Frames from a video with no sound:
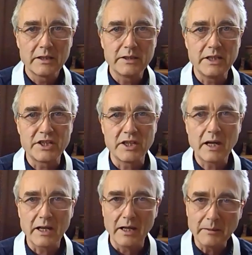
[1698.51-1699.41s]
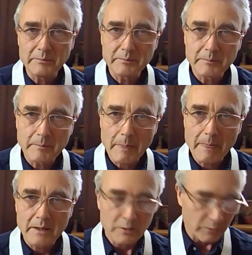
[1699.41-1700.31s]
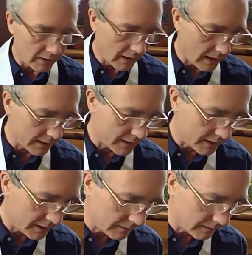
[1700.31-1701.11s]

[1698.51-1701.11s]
desire, with lust,